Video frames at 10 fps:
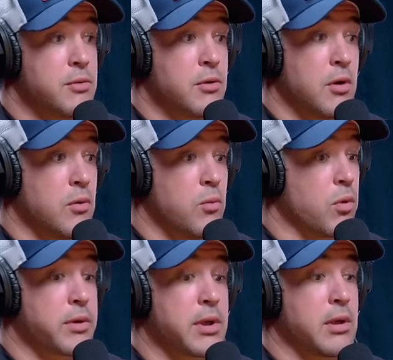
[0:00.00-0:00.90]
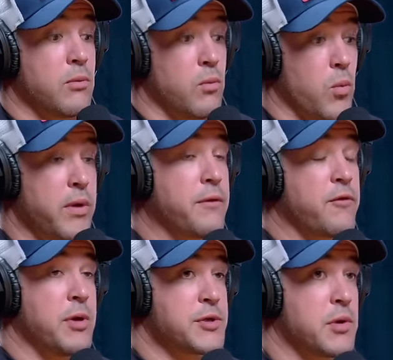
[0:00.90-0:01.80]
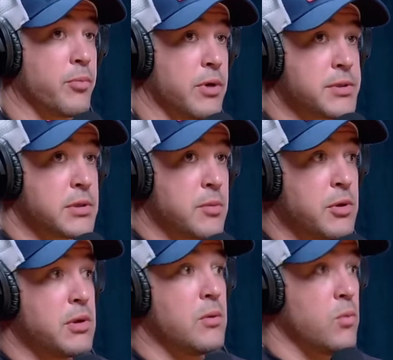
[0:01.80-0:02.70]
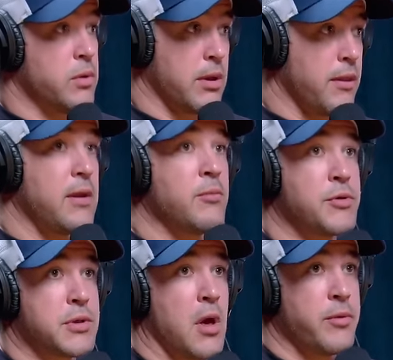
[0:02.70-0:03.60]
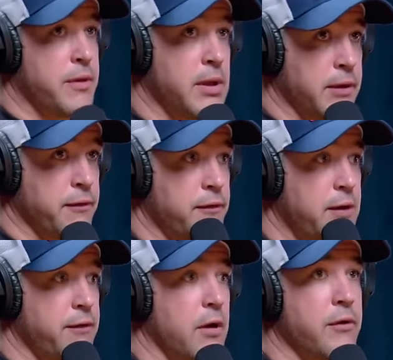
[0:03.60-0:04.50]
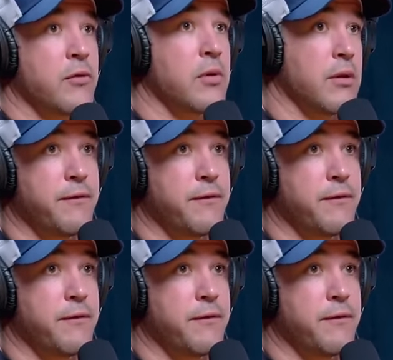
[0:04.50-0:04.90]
you know, working with the special operations community, one of the most common things is testosterone in the